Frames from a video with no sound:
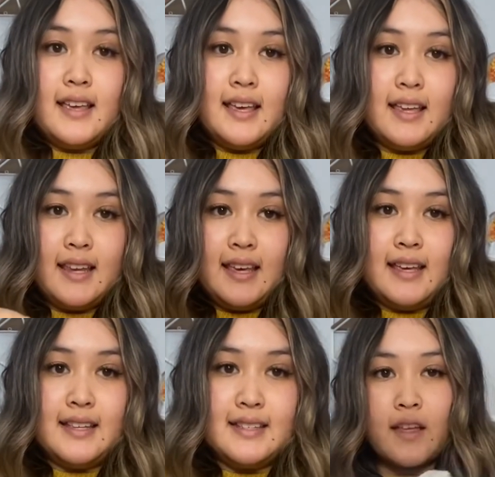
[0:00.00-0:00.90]
in
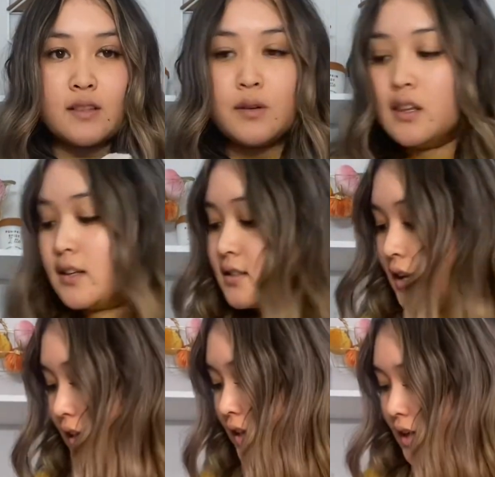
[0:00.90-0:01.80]
it. That's what it looks
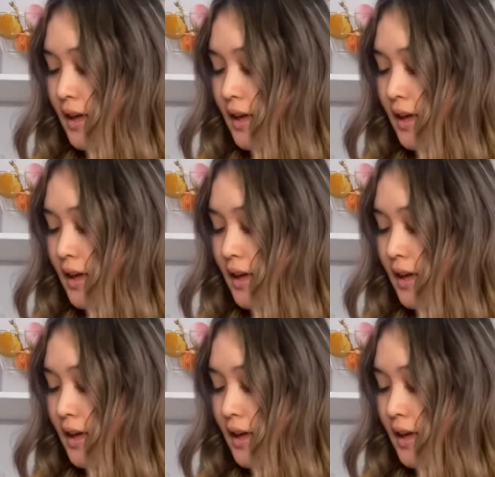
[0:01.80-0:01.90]
like.